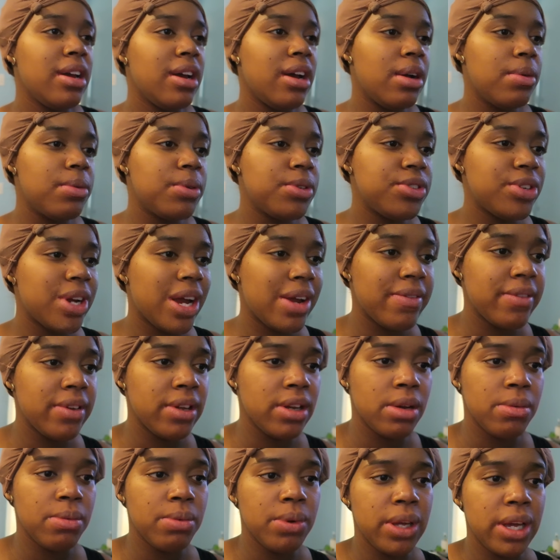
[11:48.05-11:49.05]
Uh, we're
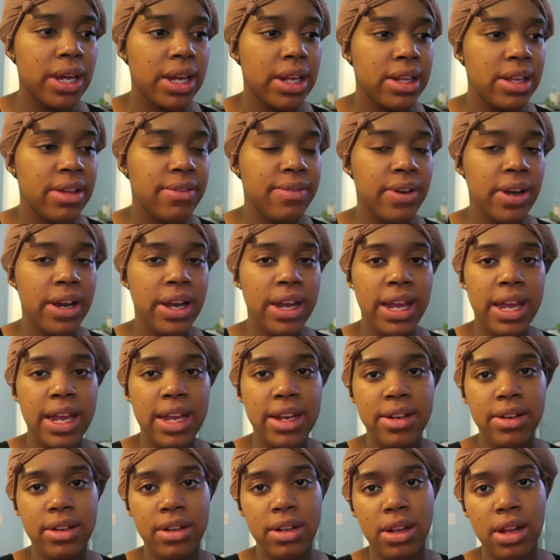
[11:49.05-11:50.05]
driving up, we gotta leave here at
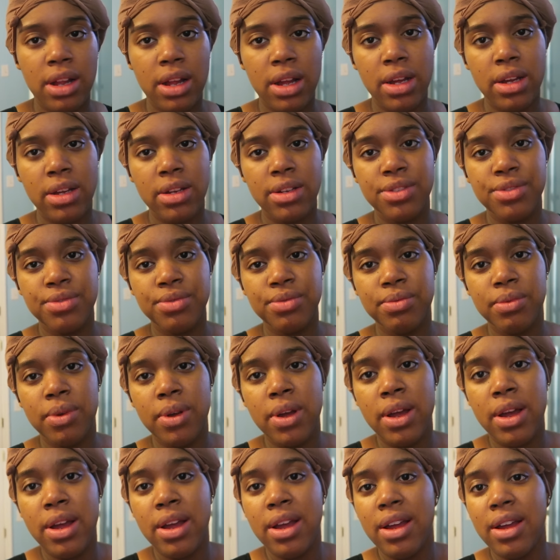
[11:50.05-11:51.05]
8 o'clock
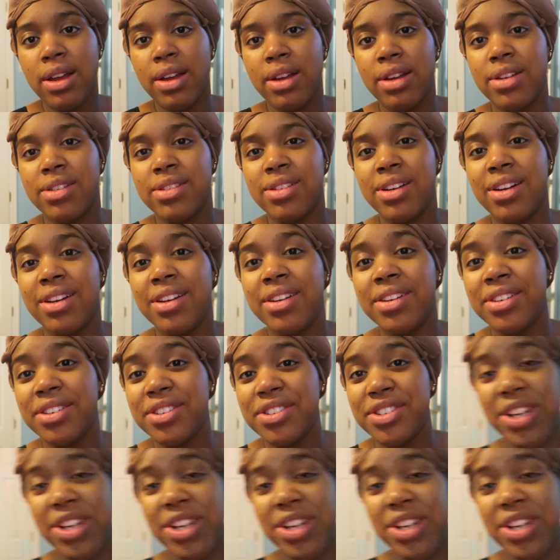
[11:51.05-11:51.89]
because our little